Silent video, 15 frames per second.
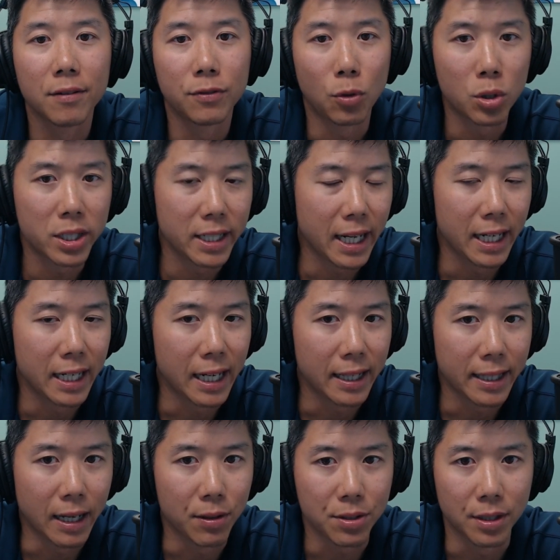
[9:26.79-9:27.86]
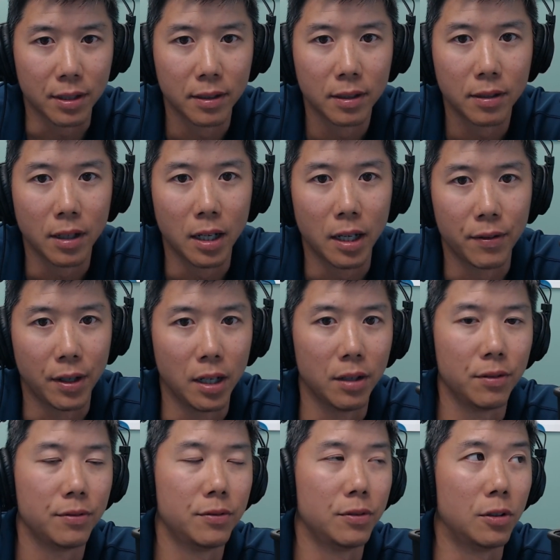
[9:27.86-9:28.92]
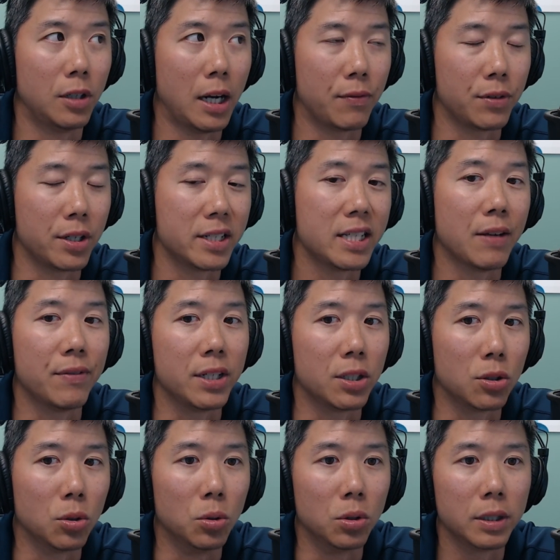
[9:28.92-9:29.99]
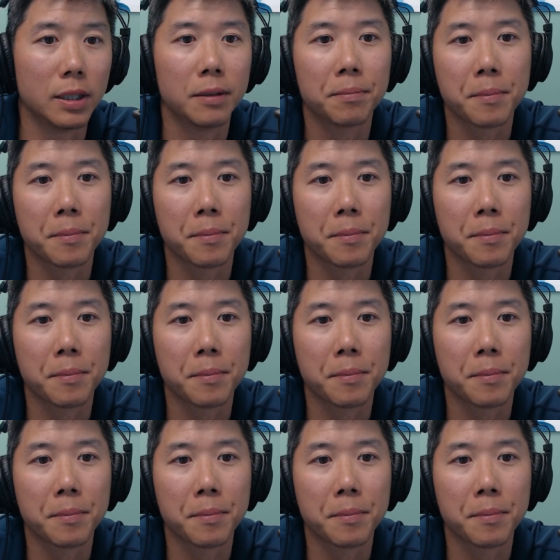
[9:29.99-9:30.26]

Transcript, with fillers: 489,000 dollars uh, uh, after a 7-year hold.